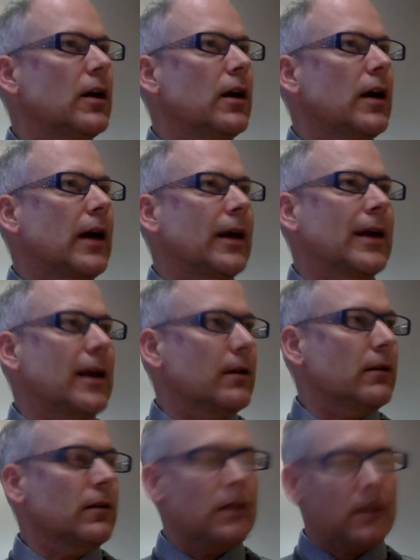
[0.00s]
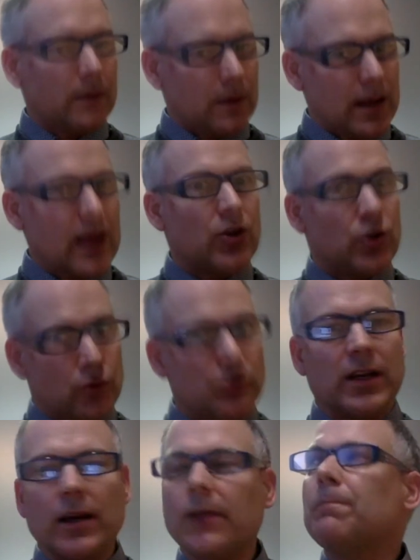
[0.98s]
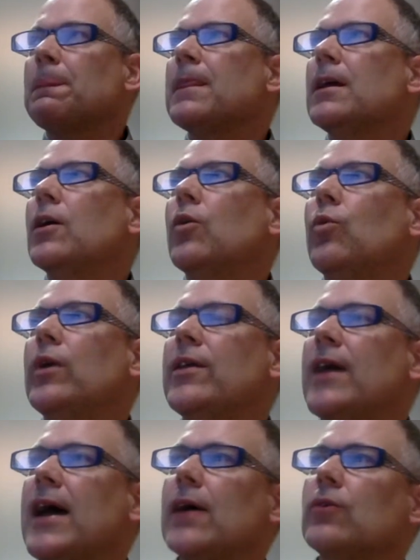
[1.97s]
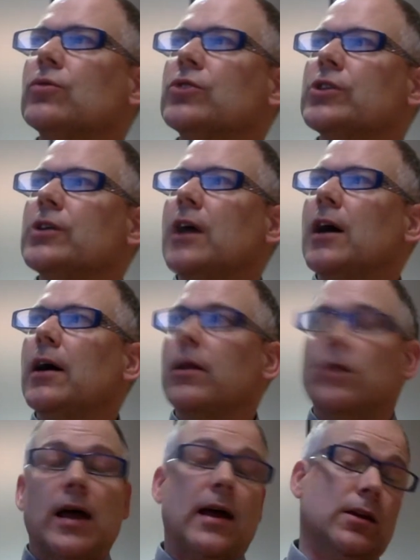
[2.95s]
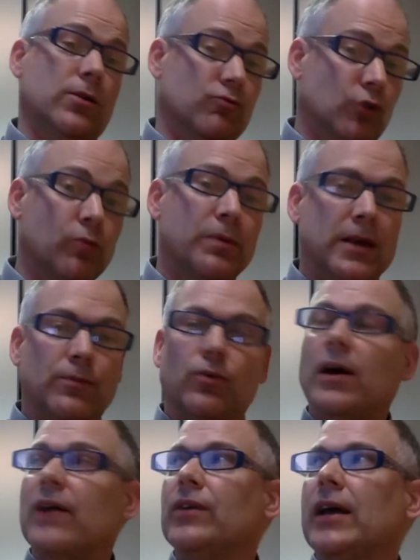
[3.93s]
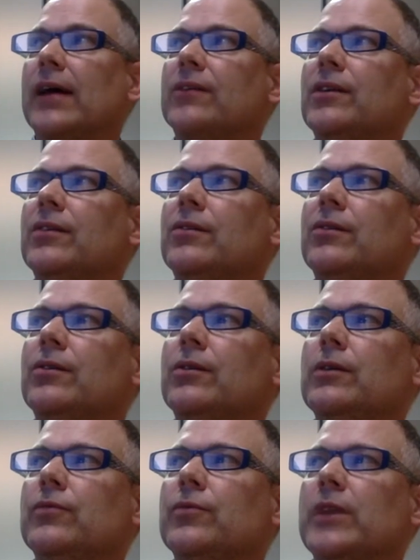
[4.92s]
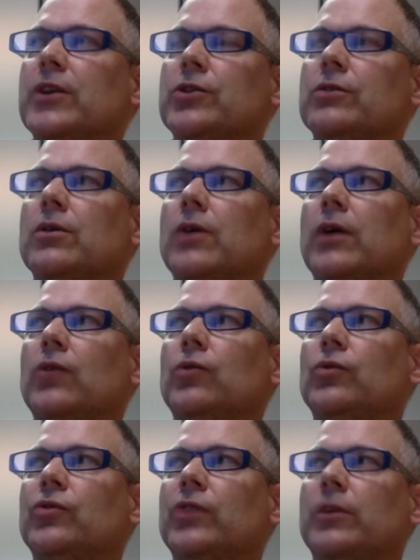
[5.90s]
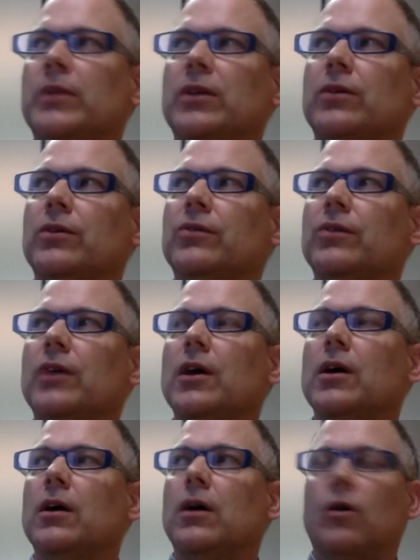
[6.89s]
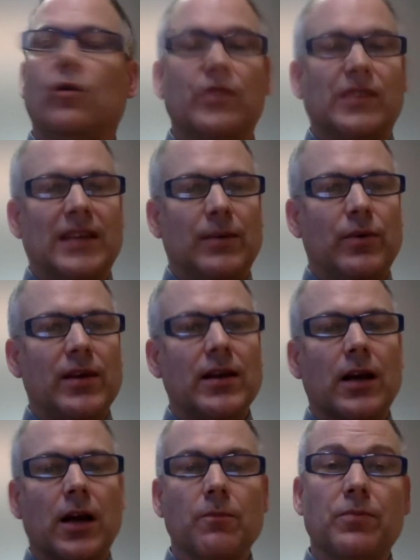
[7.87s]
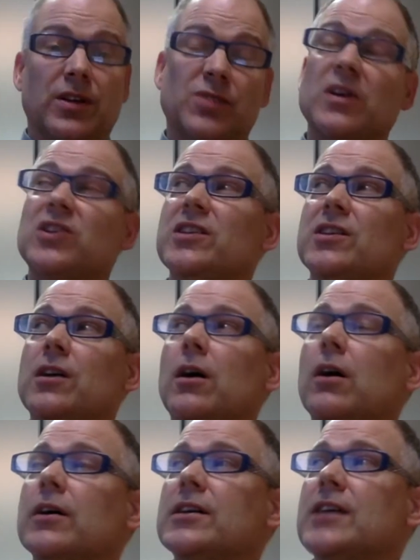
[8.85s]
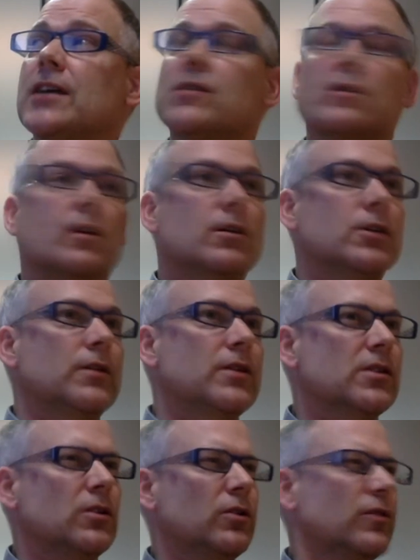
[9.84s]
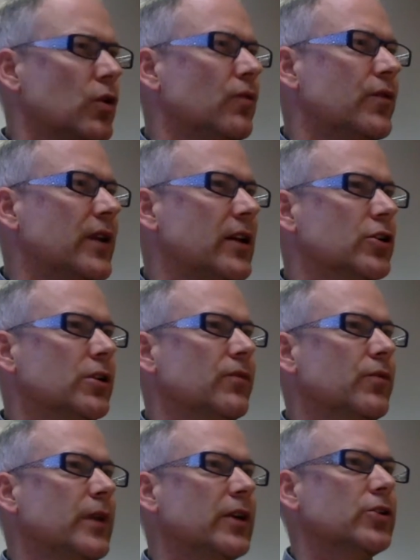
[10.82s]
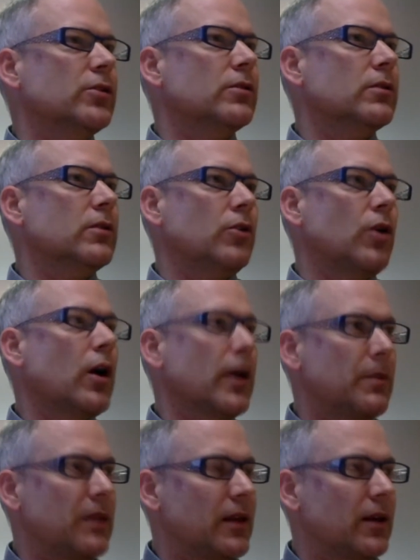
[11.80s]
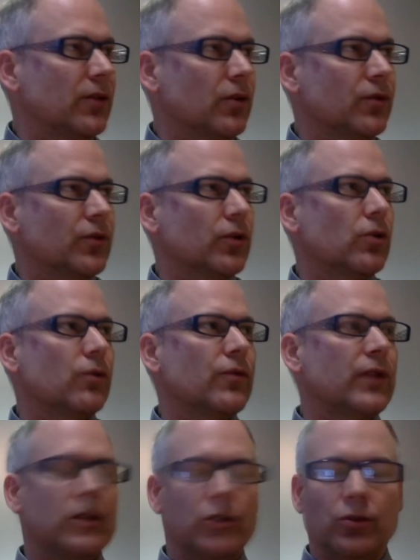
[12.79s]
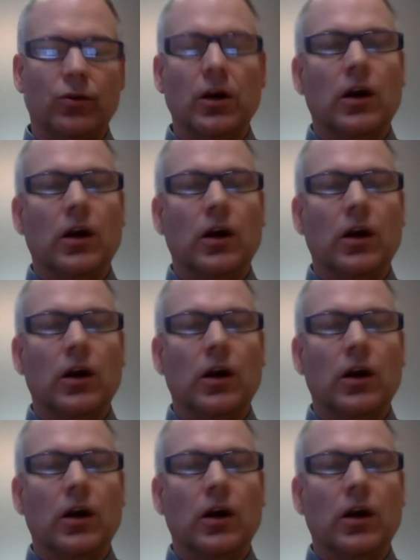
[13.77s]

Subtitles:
and get using it without the wrong people having access to certain information, and also because obviously within a company, especially a high-tech startup, there's a lot of confidential information. Your IP is often confidential,